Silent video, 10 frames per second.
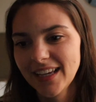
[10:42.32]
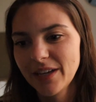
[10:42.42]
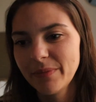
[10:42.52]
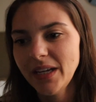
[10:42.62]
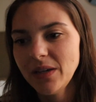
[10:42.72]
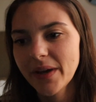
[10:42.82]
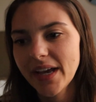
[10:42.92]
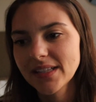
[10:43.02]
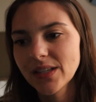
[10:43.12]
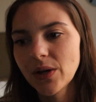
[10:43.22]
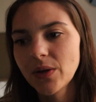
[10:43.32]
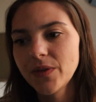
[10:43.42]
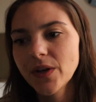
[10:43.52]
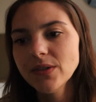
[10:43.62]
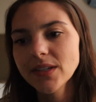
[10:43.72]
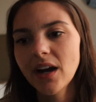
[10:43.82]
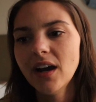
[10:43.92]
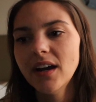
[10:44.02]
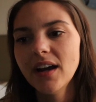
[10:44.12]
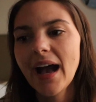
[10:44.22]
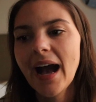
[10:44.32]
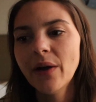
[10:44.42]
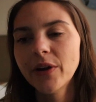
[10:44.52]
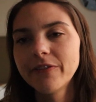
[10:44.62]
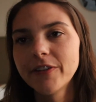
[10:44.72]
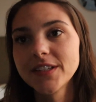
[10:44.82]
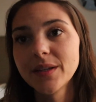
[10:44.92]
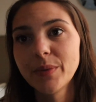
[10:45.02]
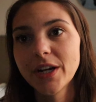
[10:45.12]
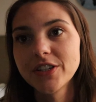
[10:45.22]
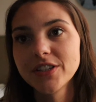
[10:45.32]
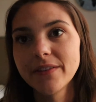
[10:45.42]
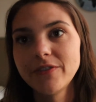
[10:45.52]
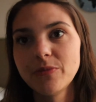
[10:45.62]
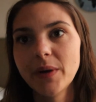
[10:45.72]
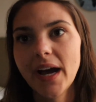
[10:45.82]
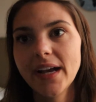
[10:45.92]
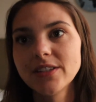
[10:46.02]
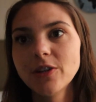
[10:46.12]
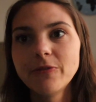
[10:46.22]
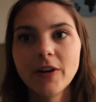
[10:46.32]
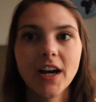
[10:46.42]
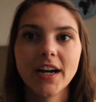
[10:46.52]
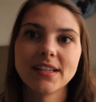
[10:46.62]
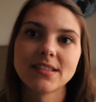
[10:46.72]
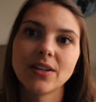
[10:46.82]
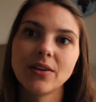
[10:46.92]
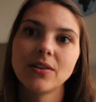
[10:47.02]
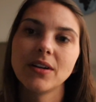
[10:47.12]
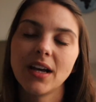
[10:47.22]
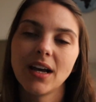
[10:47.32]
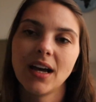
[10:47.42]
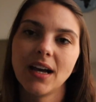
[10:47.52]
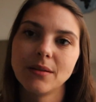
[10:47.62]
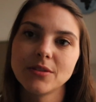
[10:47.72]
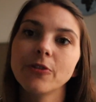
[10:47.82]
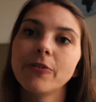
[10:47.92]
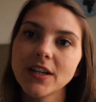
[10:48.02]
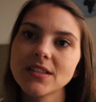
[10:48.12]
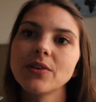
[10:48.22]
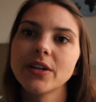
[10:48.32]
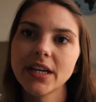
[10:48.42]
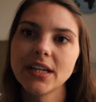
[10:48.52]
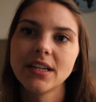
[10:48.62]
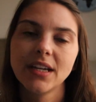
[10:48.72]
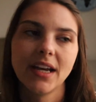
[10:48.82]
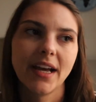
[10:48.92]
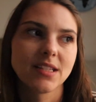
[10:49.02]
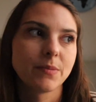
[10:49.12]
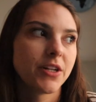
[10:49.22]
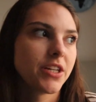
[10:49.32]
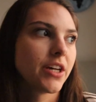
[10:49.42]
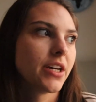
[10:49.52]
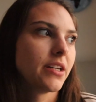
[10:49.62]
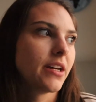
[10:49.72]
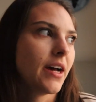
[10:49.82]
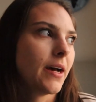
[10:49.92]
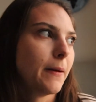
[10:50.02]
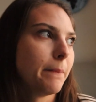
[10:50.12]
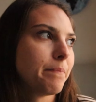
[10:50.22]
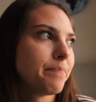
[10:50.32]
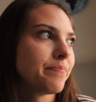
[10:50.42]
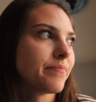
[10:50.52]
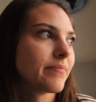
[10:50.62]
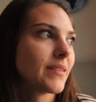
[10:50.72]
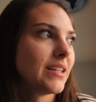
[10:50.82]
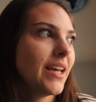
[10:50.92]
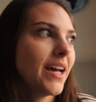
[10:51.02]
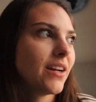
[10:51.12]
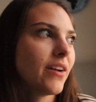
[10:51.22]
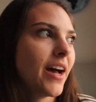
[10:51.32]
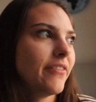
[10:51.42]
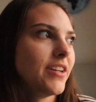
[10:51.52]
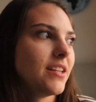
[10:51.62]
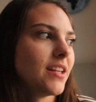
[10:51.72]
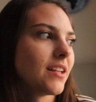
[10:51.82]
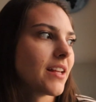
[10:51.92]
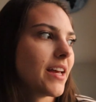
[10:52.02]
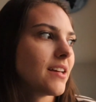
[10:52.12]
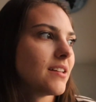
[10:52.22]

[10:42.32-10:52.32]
But anyway, so those are our first impressions of Dubai. So far, so good. It's pretty good. Yeah, I don't have anything like